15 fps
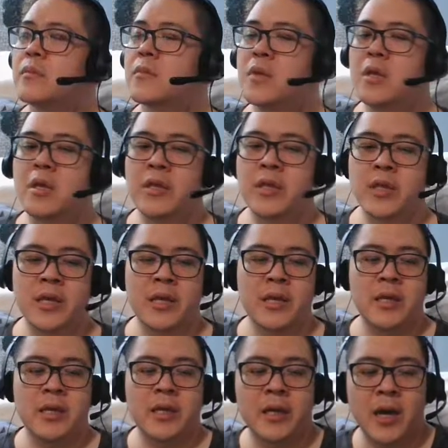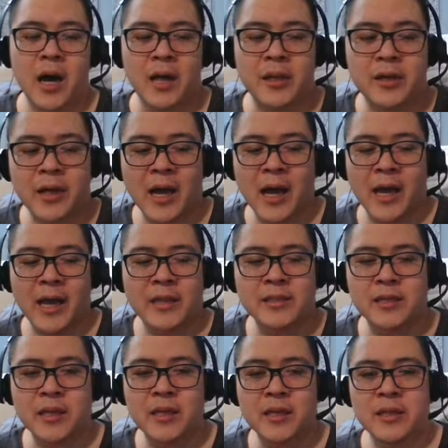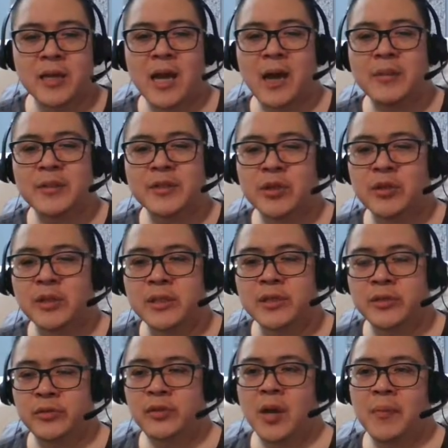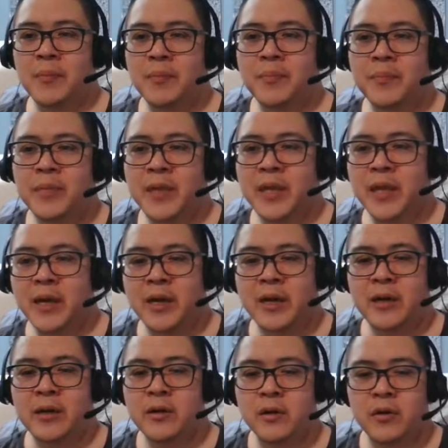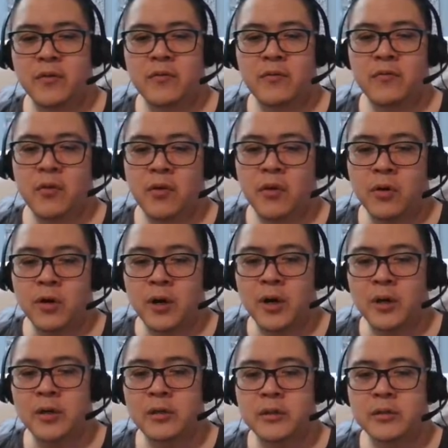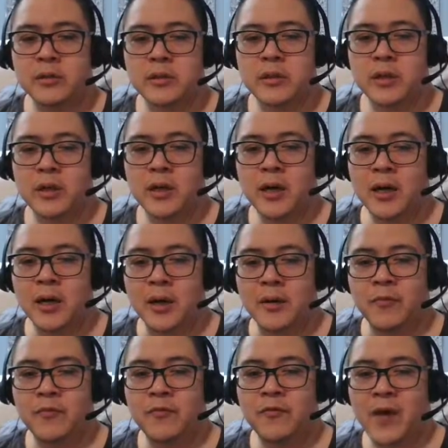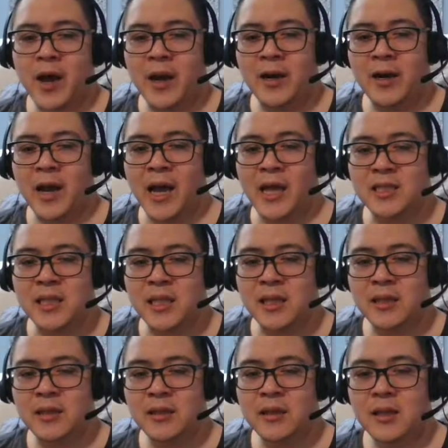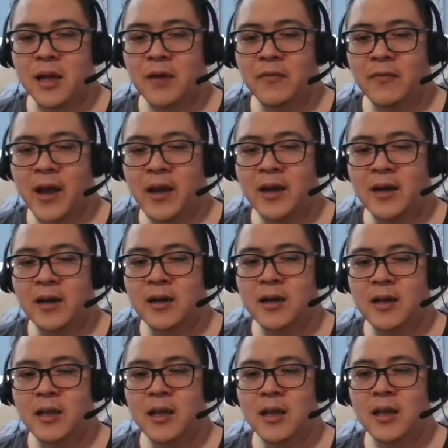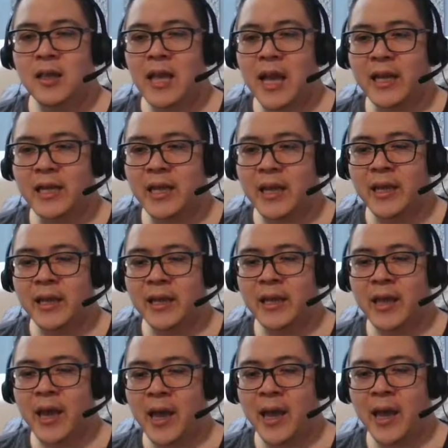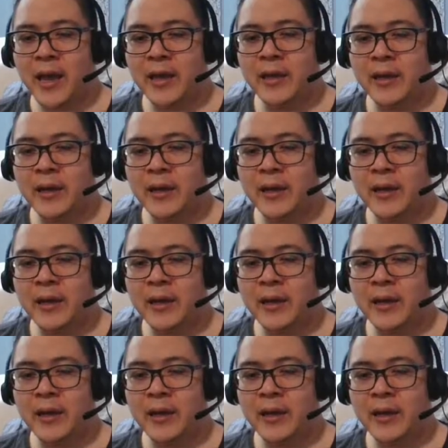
the other guys, the Kaiman's Chosen, drop gear for fire, ice, and fire, lightning, and